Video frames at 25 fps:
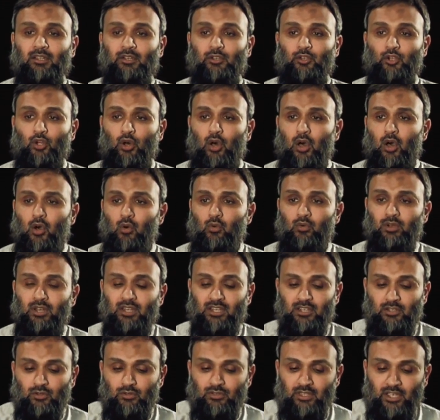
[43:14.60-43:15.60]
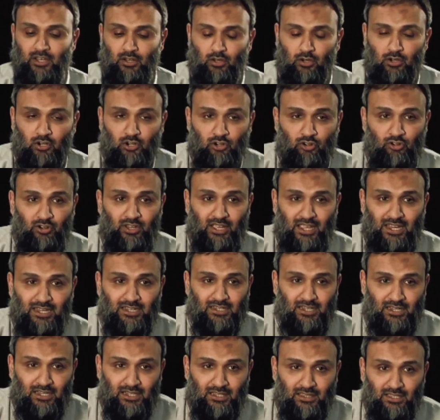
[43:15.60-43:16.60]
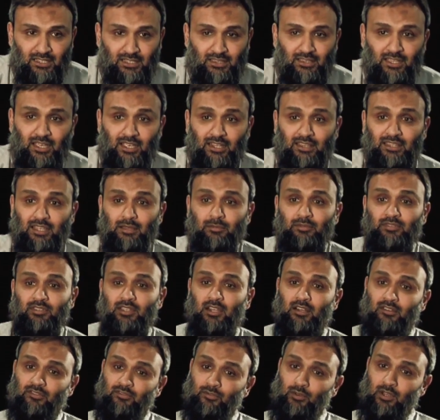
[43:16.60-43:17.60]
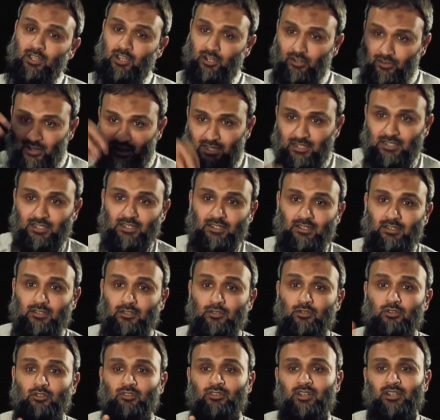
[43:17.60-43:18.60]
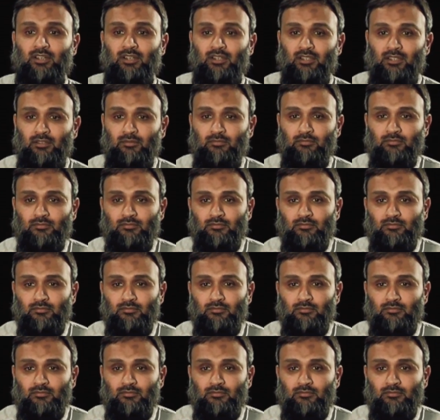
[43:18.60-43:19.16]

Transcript: not only do they not create anything, they themselves were created. You created them.